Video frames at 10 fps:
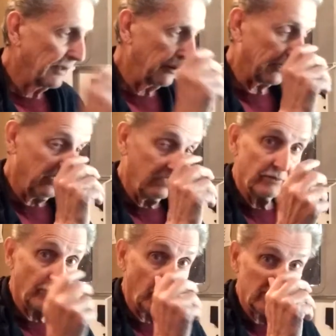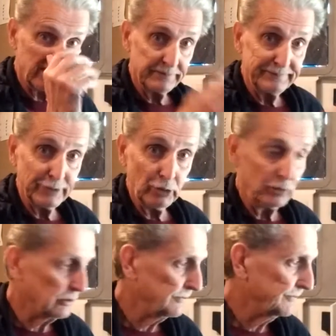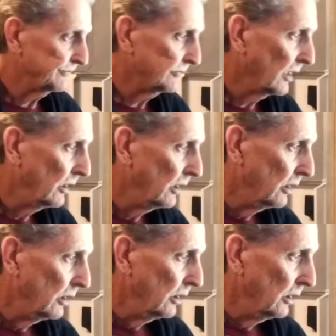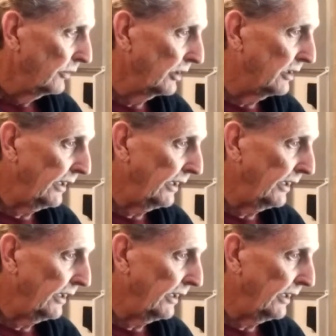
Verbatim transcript: Here it comes, folks. News. The